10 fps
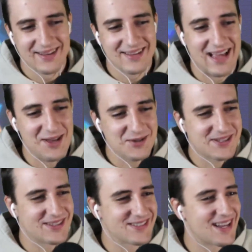Yeah, you
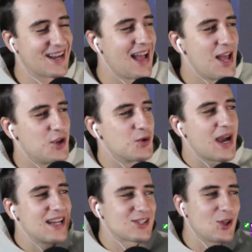still suck. You
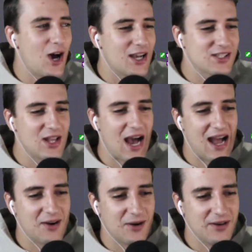guys lost the
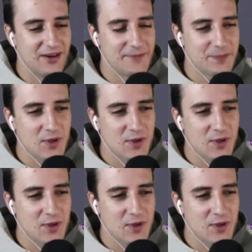higher under.